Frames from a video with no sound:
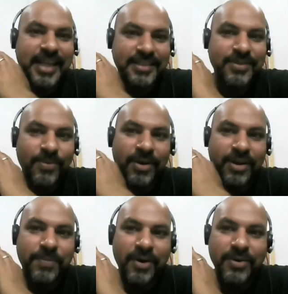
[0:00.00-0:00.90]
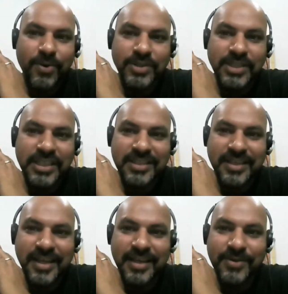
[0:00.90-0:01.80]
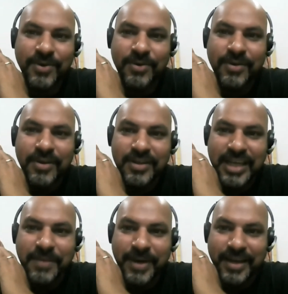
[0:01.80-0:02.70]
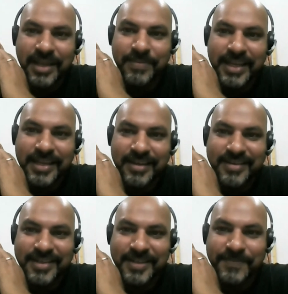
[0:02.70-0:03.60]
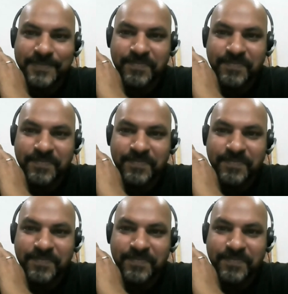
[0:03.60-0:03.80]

that's one of our closest neighboring country.